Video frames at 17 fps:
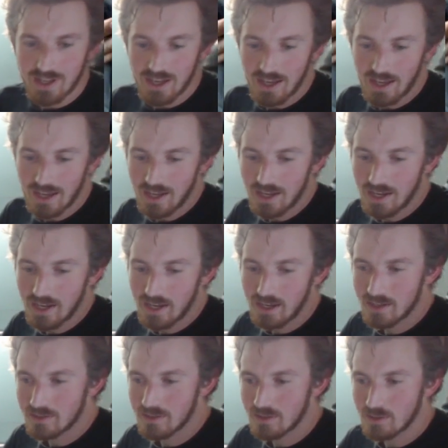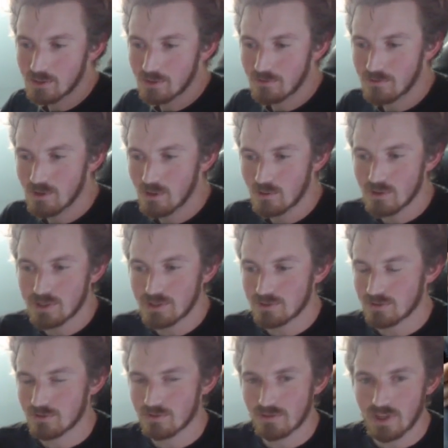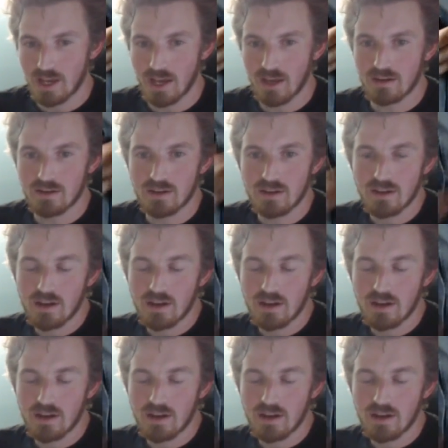And there's a few reasons for that.